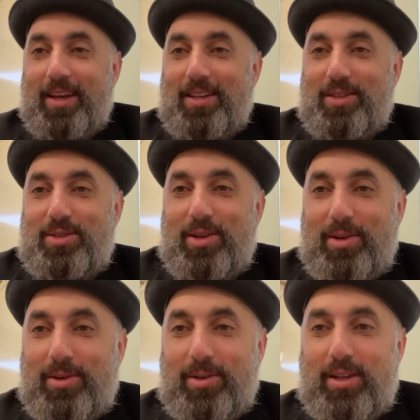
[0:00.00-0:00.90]

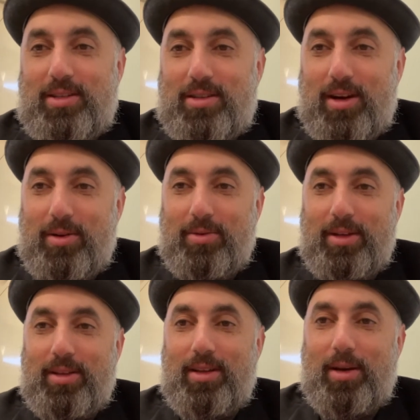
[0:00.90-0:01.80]
So let's start
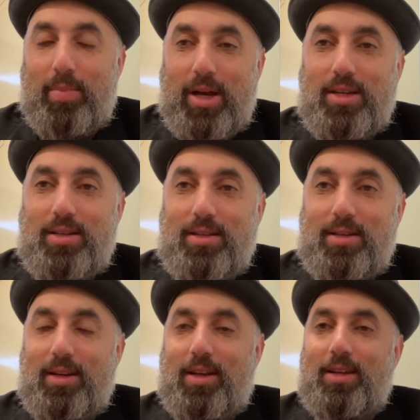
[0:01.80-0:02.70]
with patience
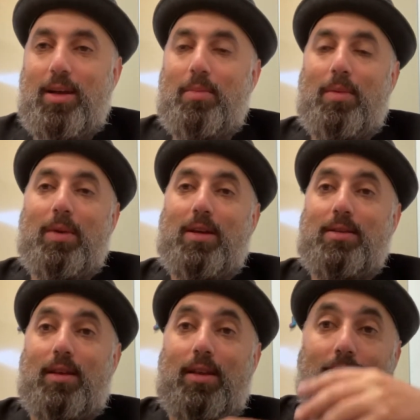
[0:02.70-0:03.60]
and contentment, because
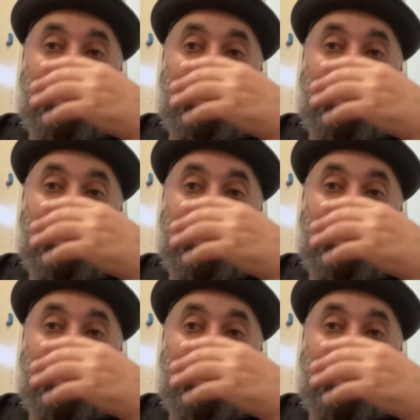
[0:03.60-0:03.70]
I think